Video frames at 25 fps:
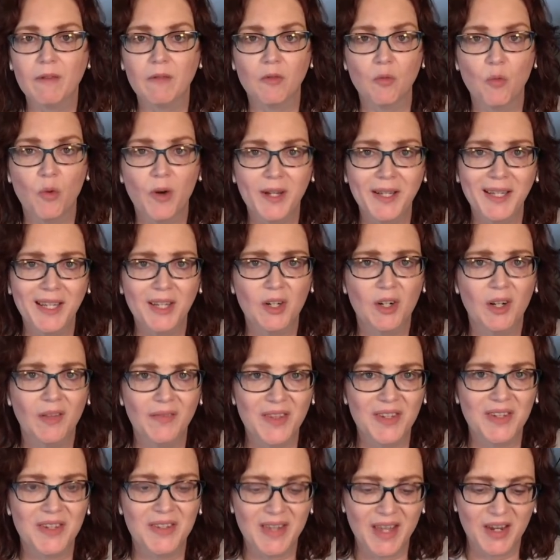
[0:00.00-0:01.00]
If you want to get on
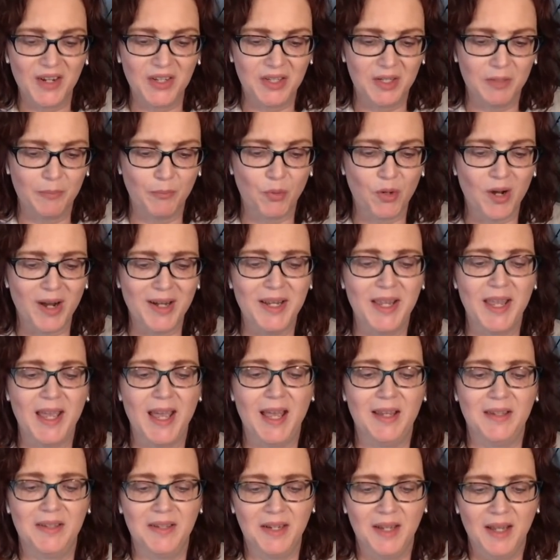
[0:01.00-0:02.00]
this next
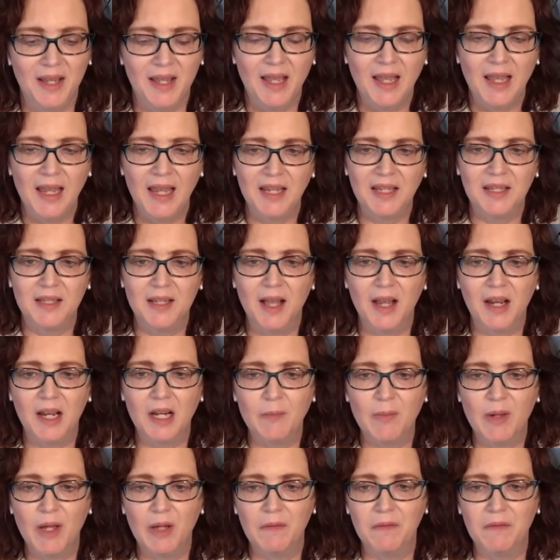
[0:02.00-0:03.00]
broadcast, it's not
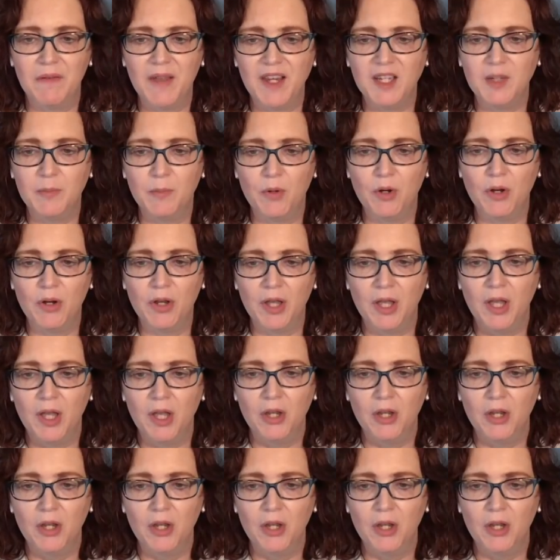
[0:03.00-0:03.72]
going to be on Facebook.